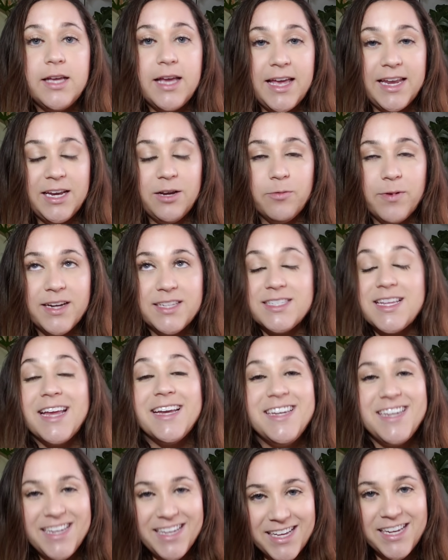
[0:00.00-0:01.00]
anyways
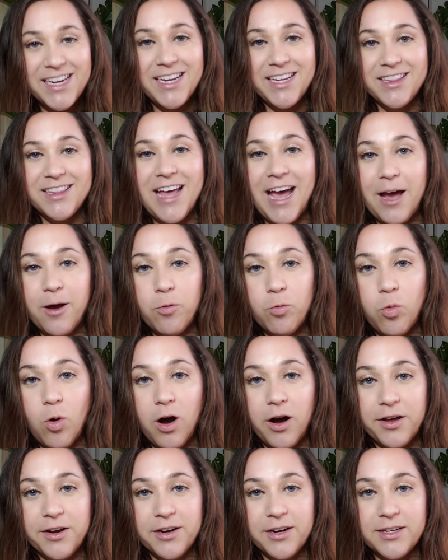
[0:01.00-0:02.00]
and needing that
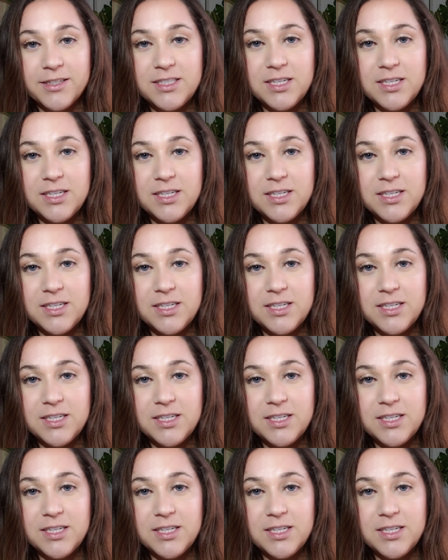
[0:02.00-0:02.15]
water